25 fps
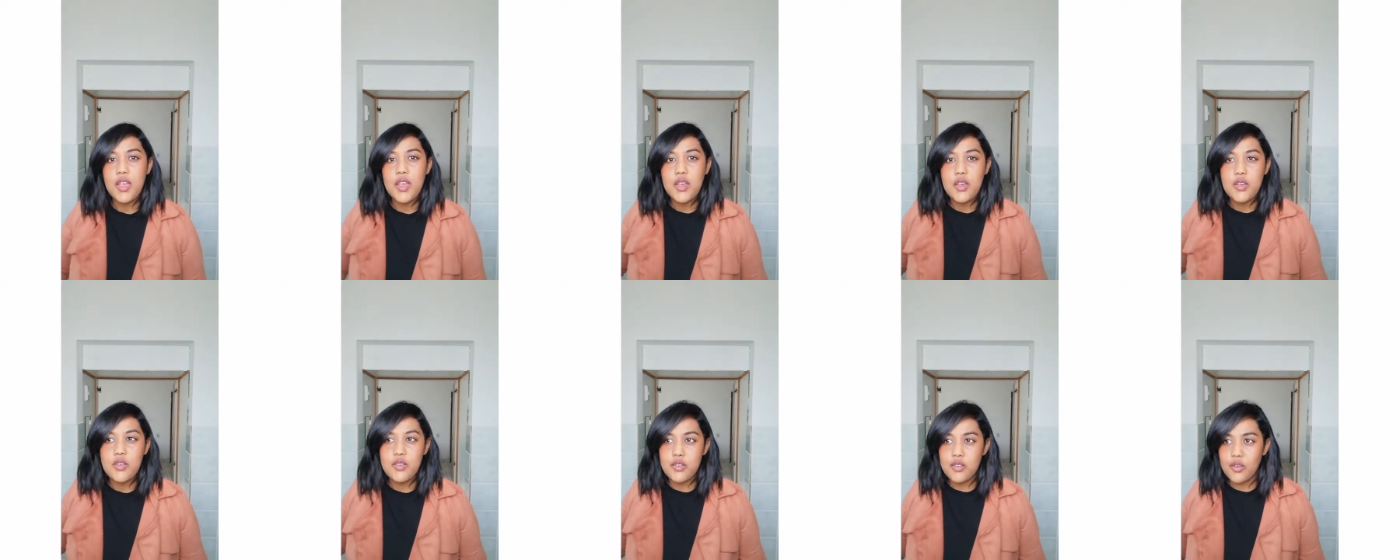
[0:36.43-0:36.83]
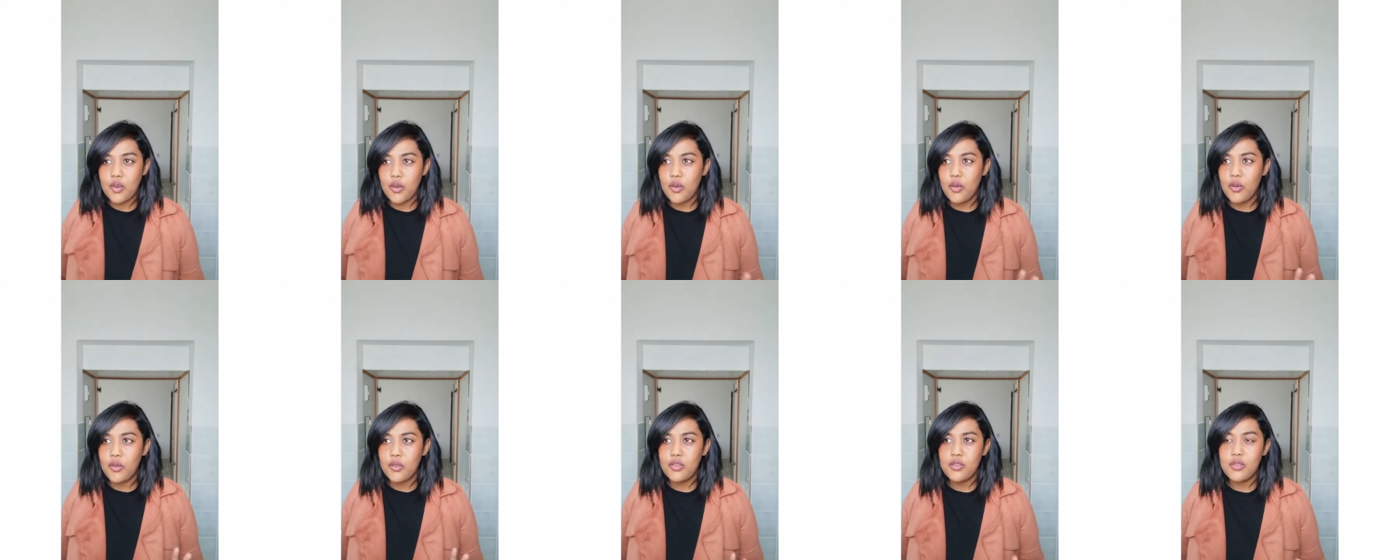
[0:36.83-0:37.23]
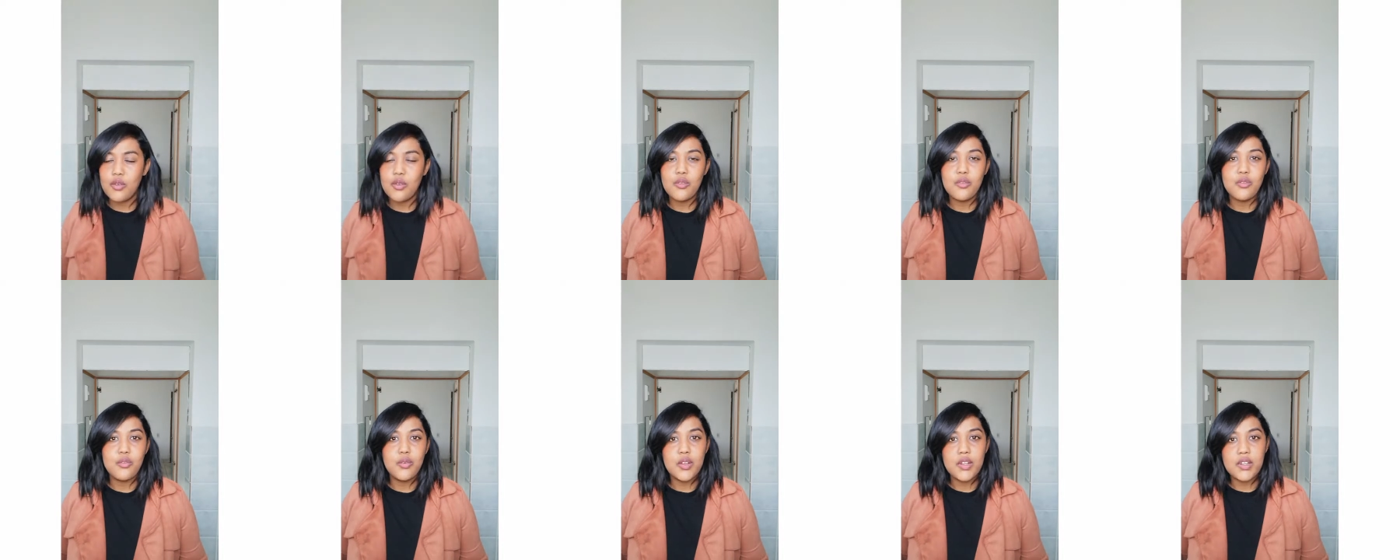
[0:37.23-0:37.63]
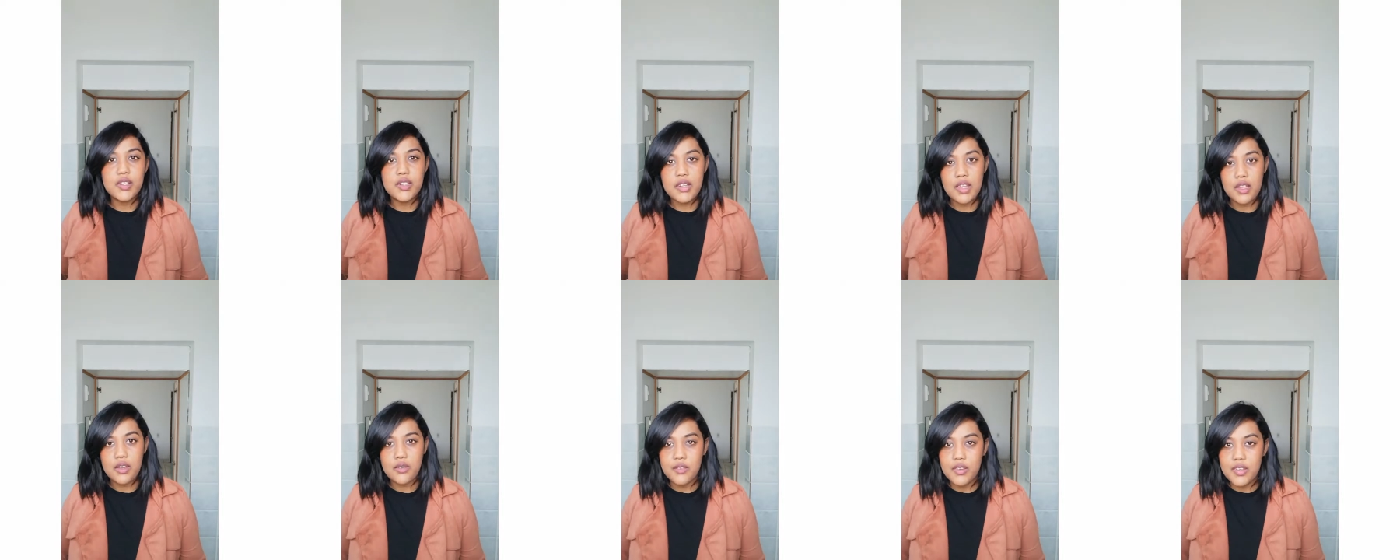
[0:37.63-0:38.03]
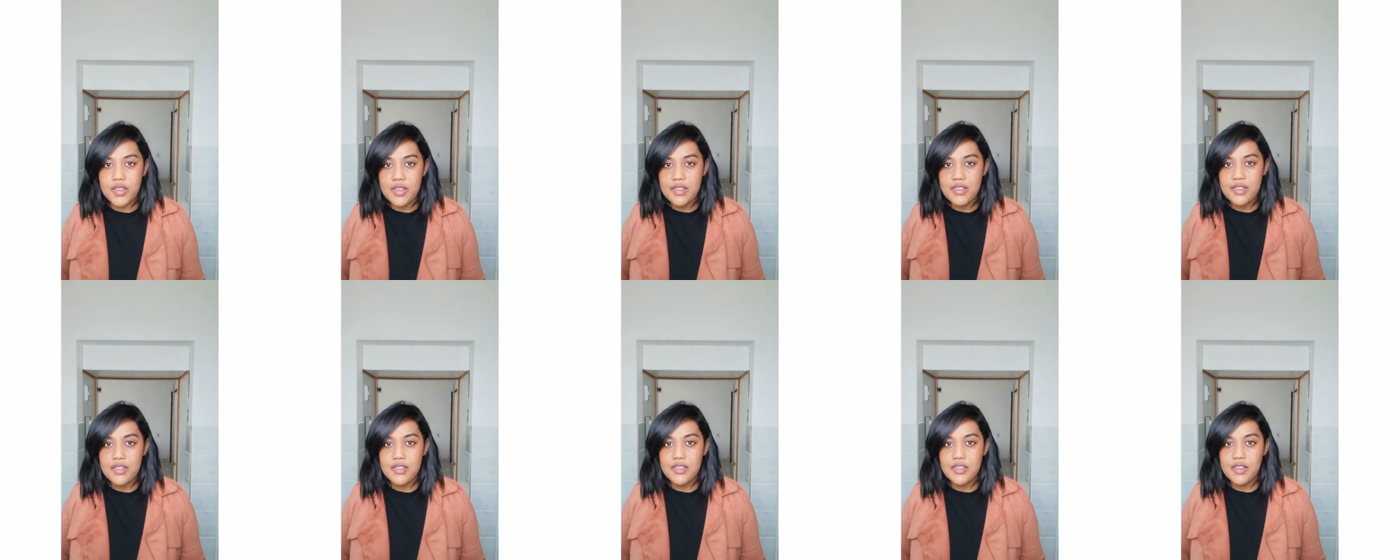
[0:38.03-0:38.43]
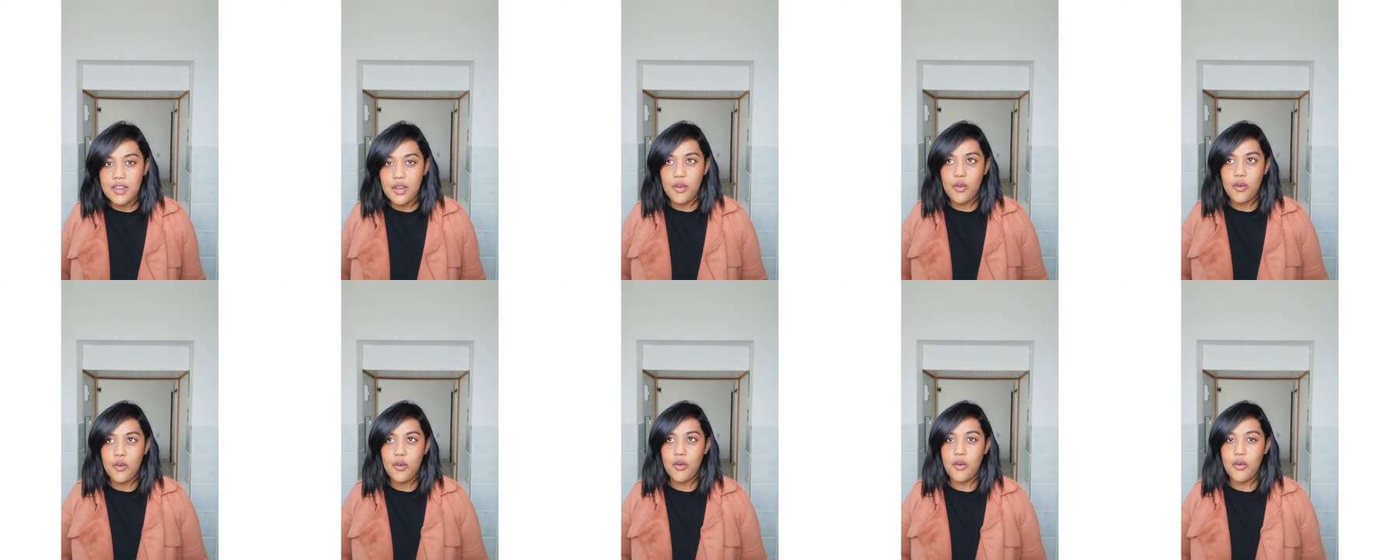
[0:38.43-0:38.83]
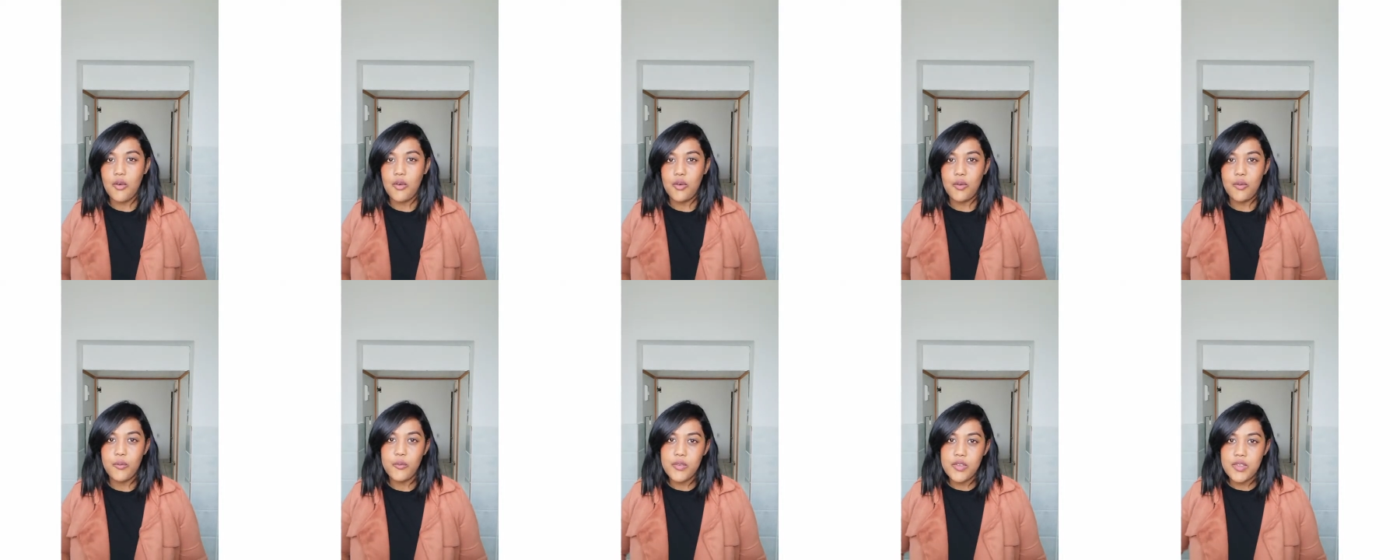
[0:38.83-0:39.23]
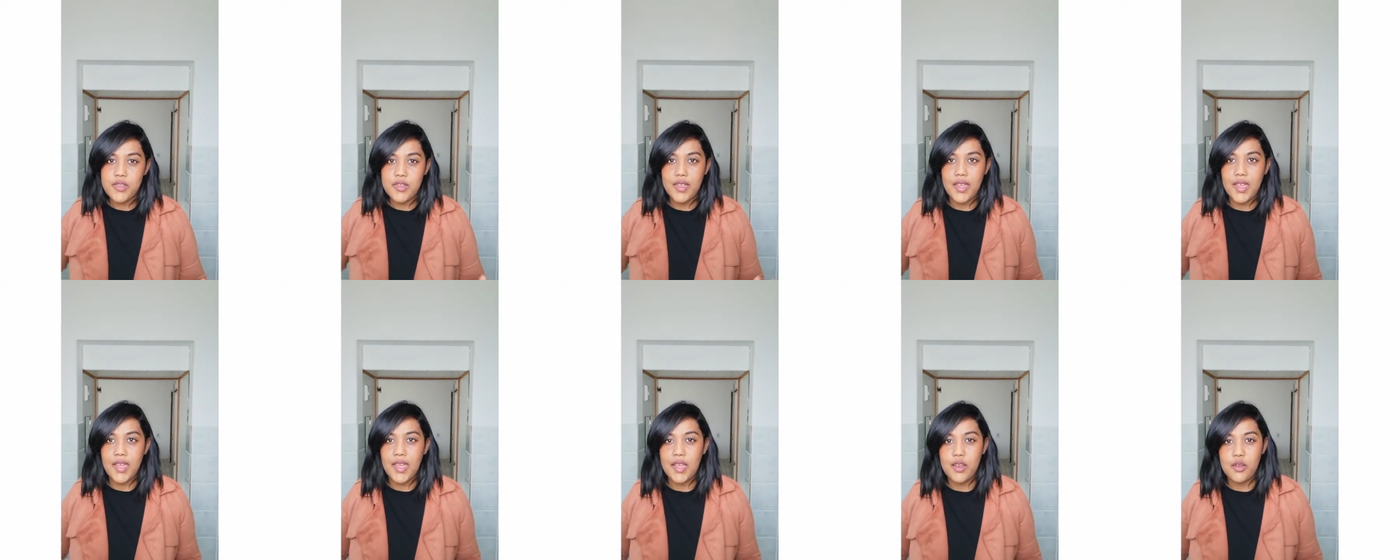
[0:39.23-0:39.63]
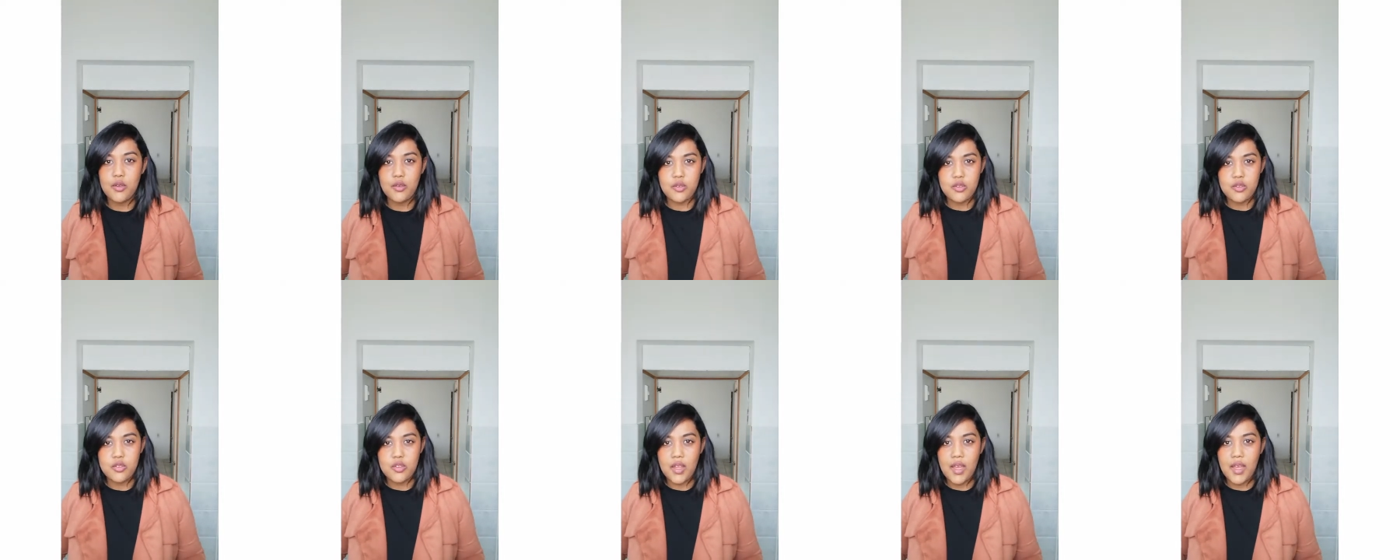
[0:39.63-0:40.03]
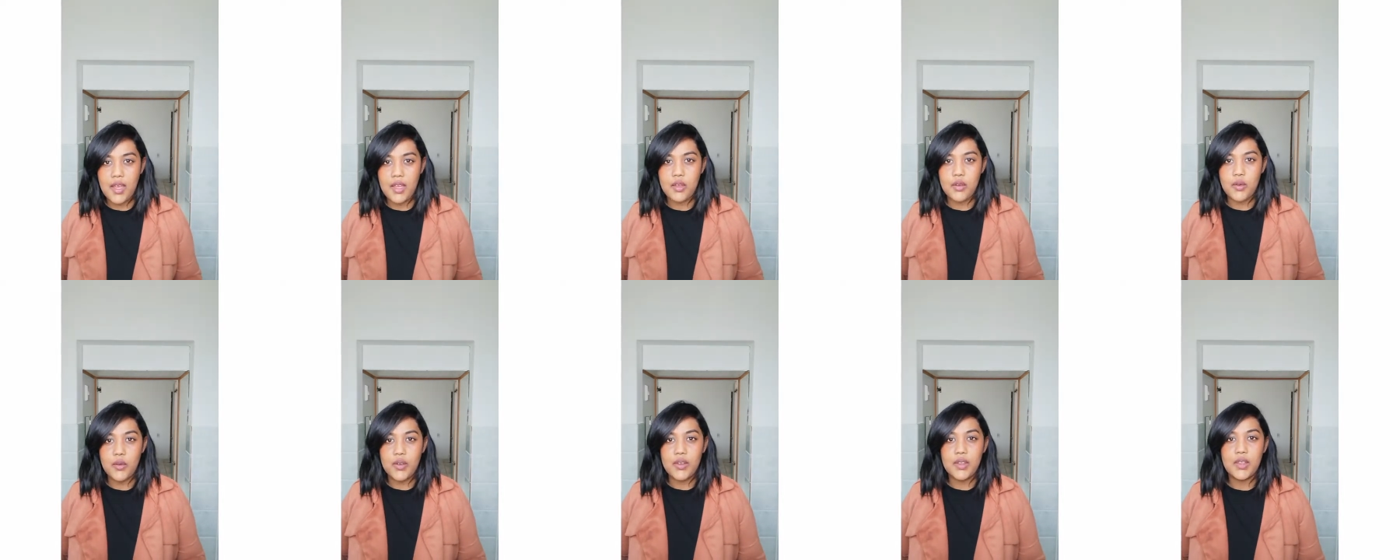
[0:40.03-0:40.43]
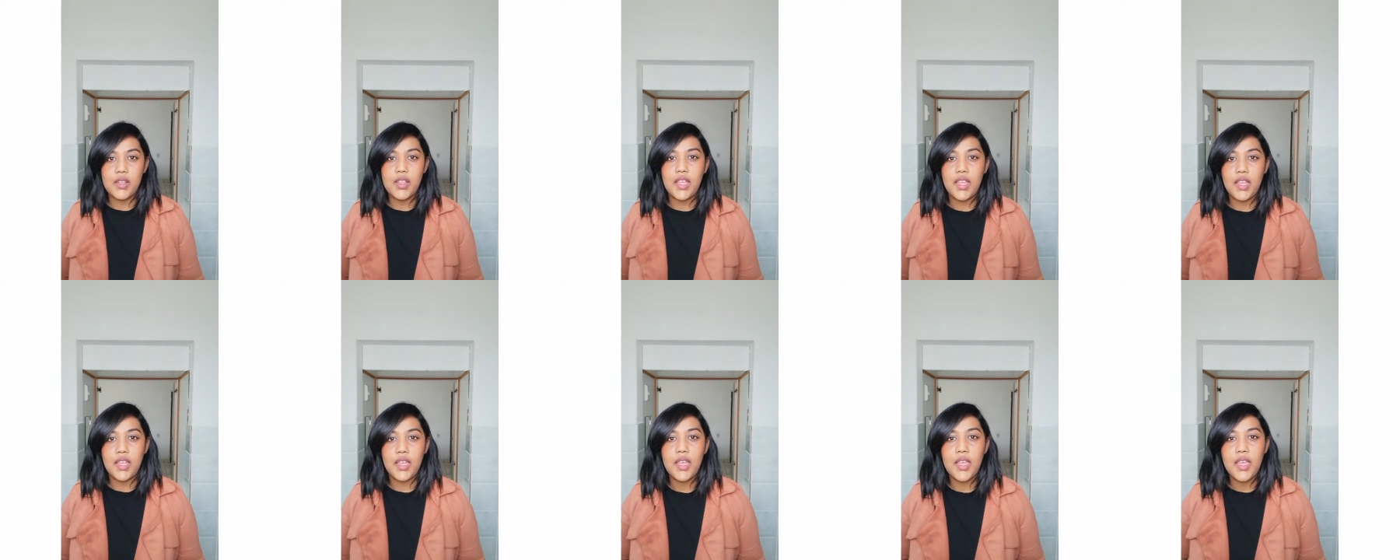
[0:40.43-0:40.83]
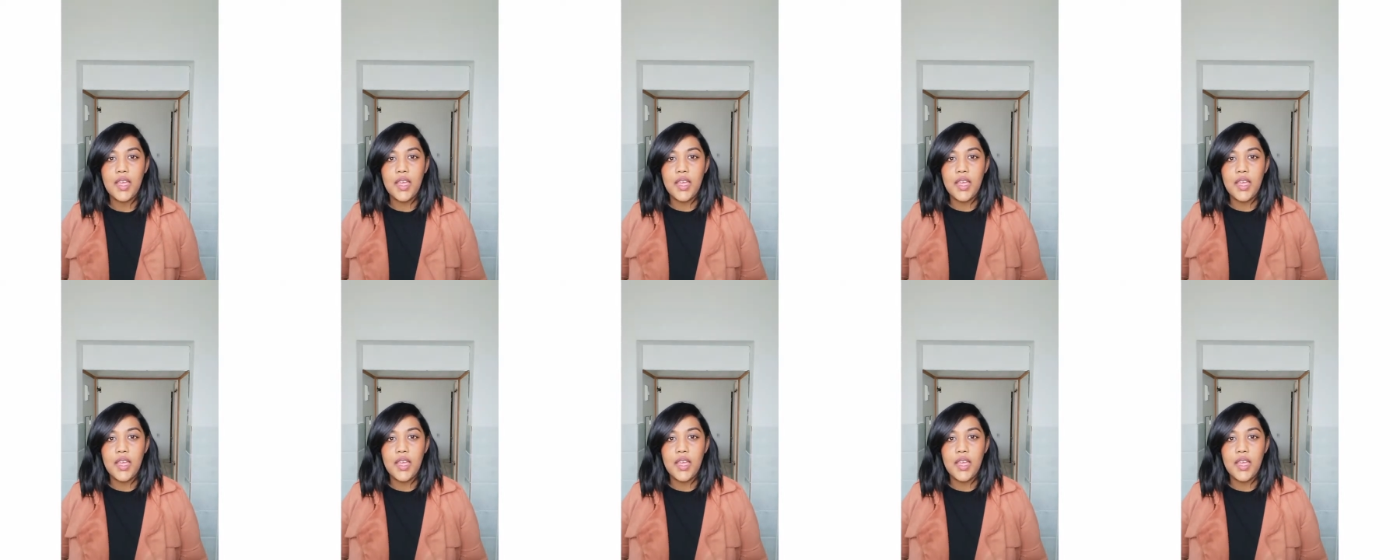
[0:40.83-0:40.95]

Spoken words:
So don't feel nervous or scared or shy or anything.